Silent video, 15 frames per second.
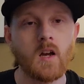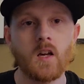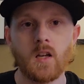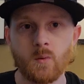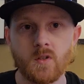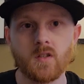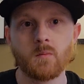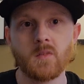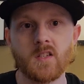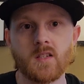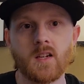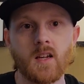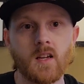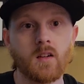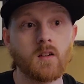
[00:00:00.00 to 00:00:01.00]
It was a
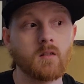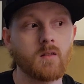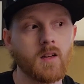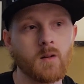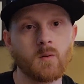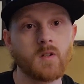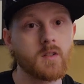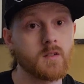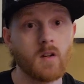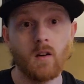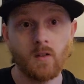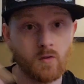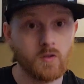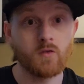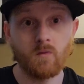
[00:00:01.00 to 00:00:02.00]
mistake. It was
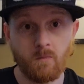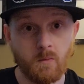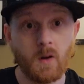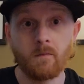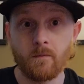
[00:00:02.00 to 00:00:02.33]
a